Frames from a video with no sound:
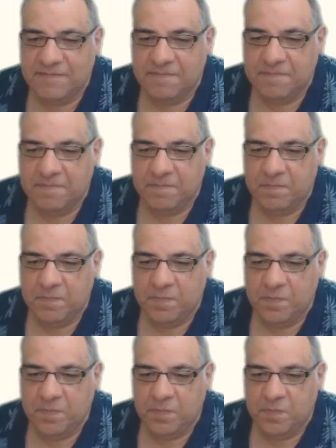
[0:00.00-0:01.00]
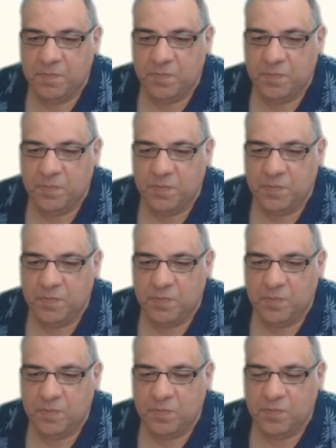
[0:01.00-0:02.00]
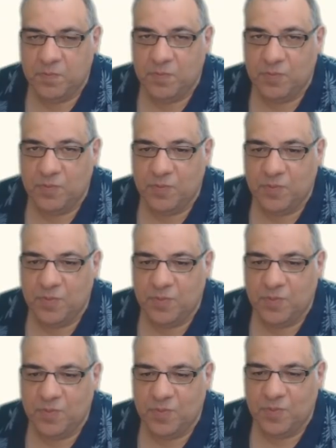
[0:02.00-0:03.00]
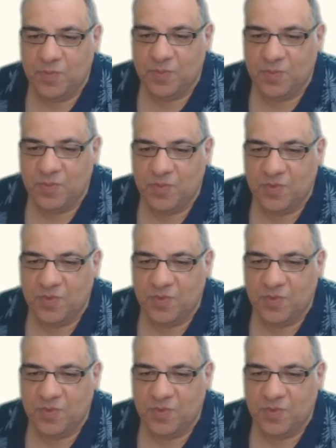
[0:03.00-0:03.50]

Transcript: No one is speaking in this clip.